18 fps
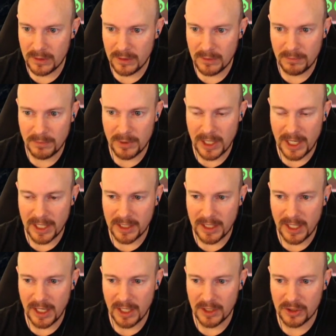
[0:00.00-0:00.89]
But I
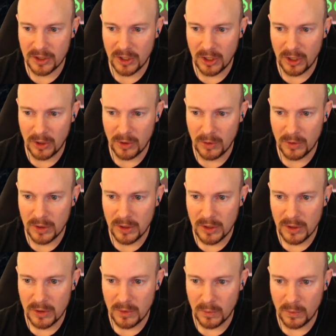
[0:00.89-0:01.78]
can go
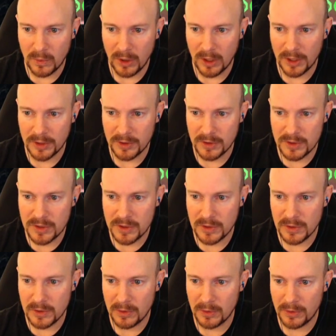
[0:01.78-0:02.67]
one,
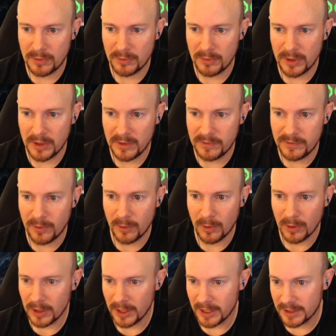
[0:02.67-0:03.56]
two, three,
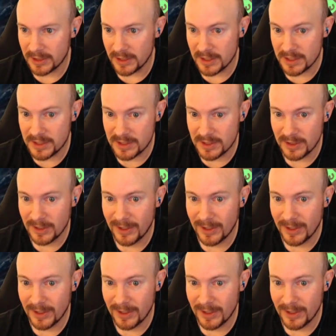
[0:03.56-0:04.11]
four, like this.